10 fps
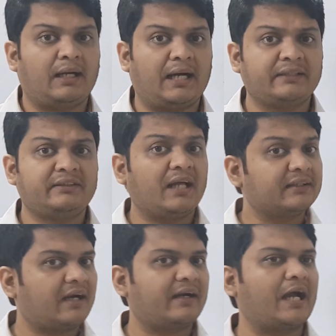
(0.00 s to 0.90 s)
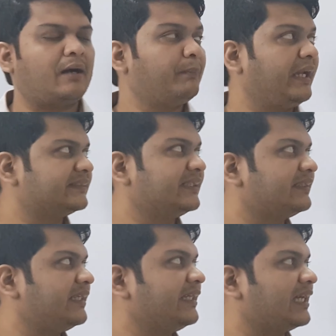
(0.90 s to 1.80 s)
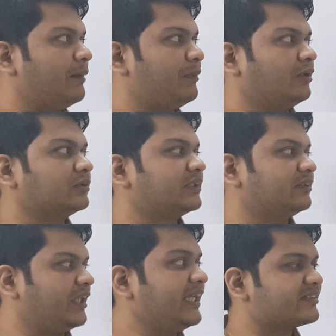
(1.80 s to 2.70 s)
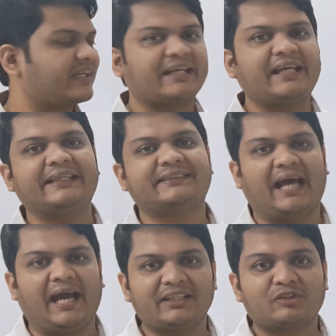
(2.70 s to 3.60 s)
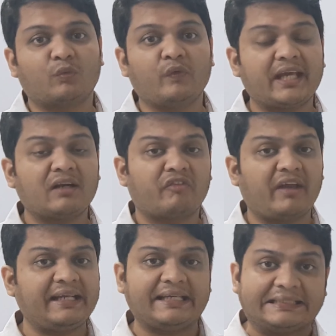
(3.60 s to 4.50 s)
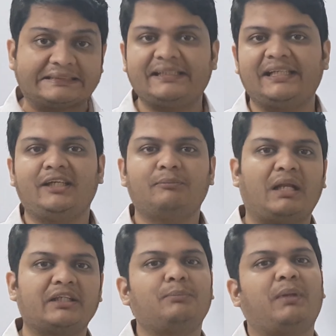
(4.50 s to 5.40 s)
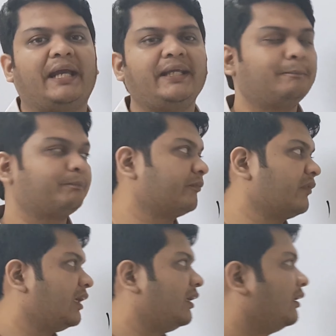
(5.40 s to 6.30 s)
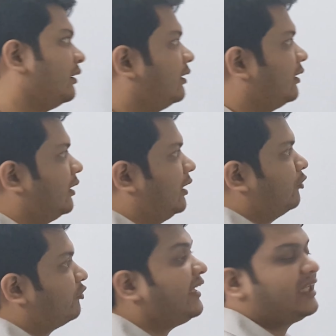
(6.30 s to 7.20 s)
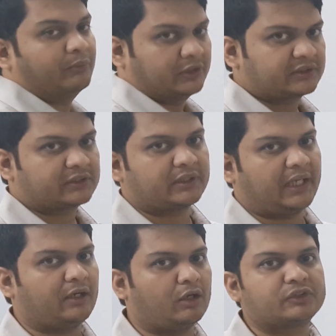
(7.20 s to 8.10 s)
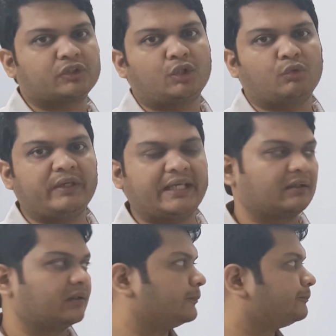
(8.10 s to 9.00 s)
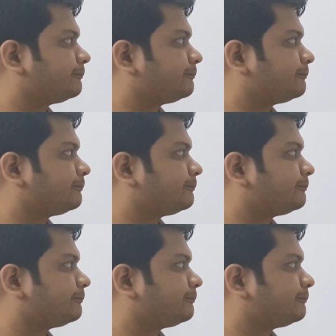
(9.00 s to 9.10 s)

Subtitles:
another amazing thing about this technique is that we can very easily multiply variables, and also we can